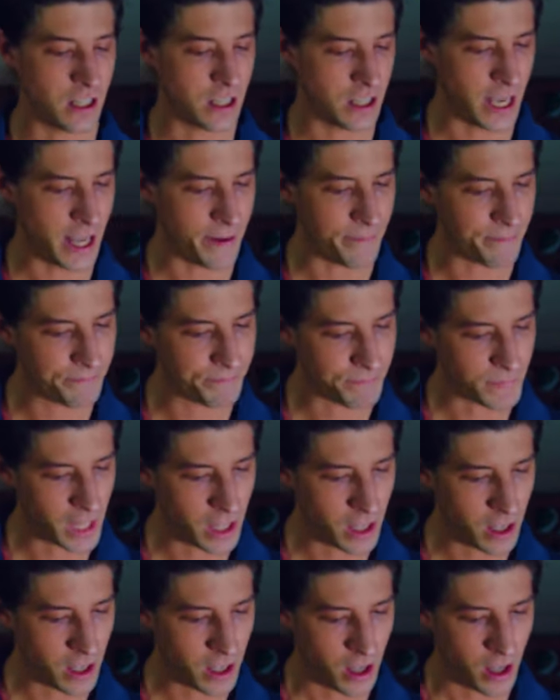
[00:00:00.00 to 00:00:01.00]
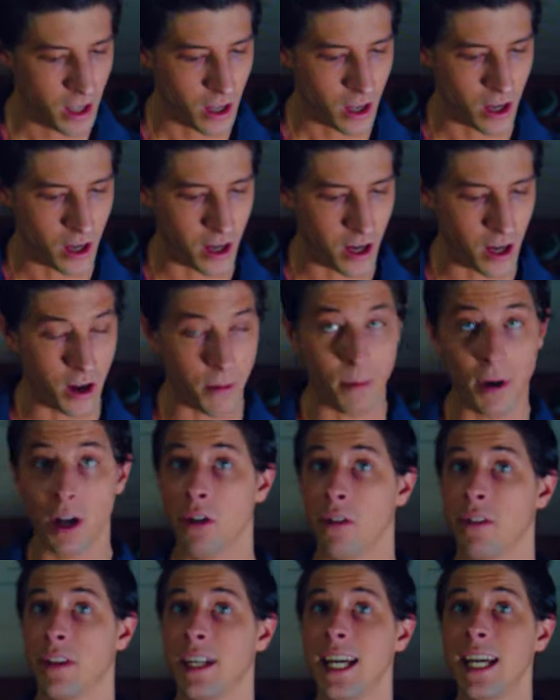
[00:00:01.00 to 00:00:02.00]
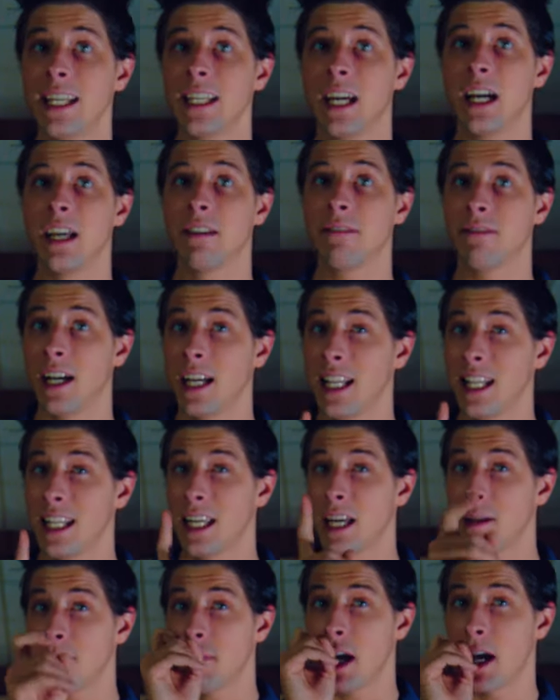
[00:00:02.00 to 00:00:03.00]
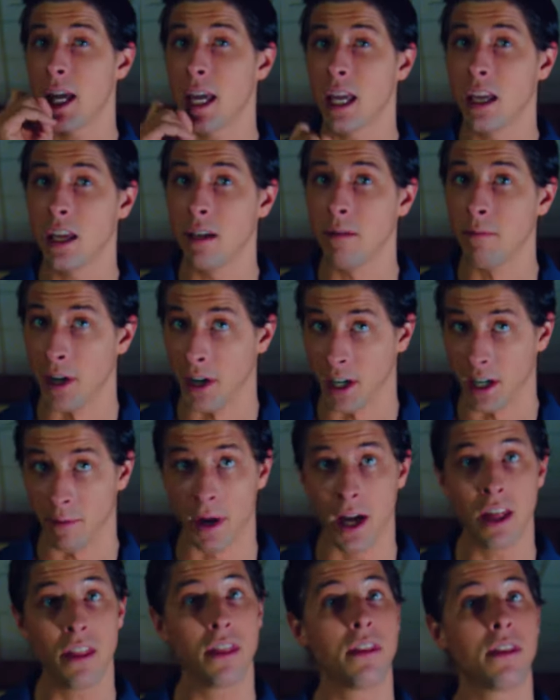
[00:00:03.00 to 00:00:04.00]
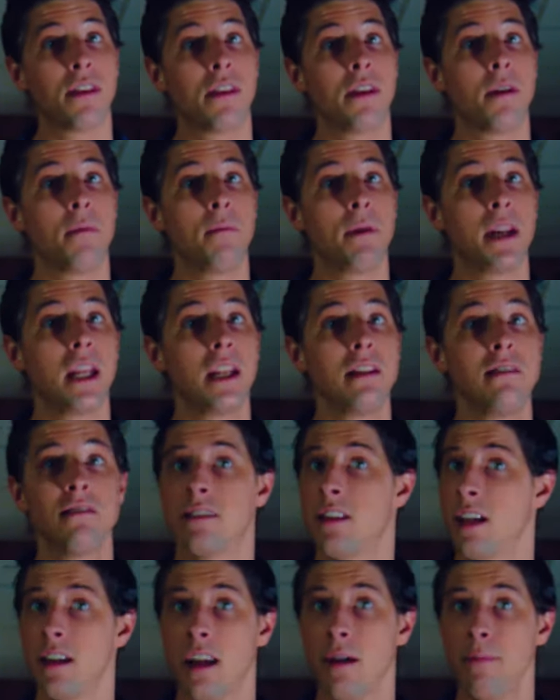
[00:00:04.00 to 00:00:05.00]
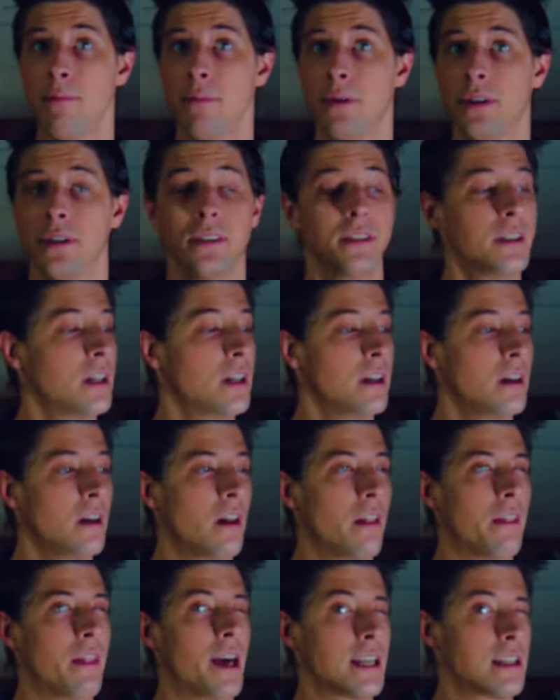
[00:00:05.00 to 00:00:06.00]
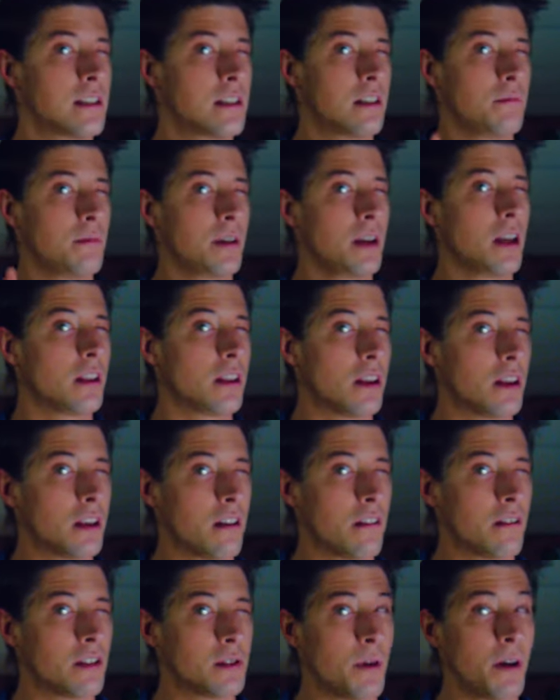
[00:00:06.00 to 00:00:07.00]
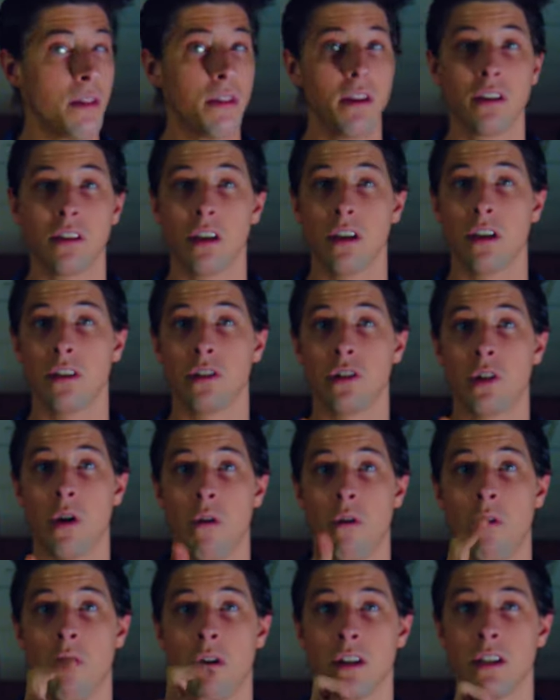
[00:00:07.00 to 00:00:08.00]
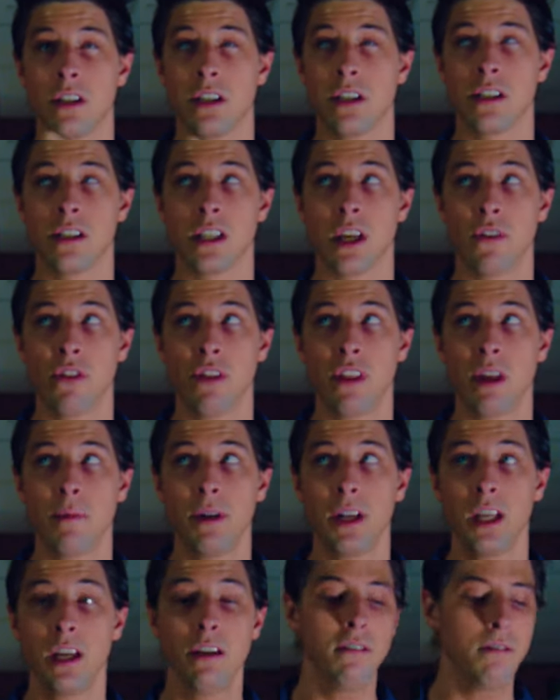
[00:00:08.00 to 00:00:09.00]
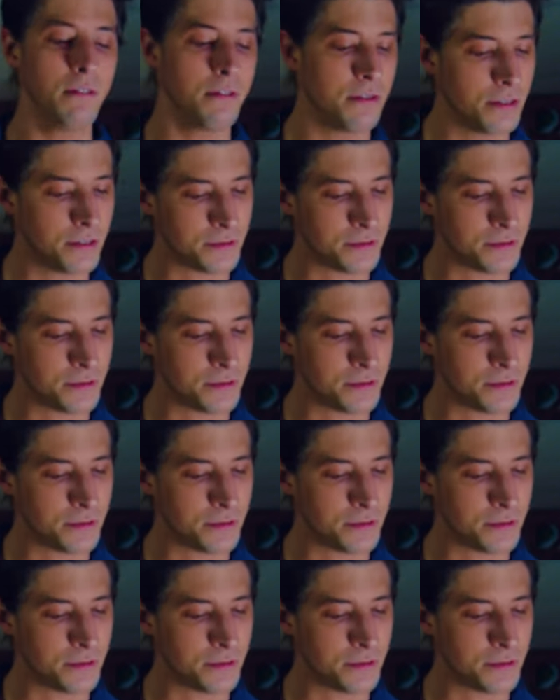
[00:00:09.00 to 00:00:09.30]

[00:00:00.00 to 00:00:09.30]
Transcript: yeah. Um, other than that, I finally got my Mary Beth meeting set up. That should be at the end of this month, at the 27th, I believe.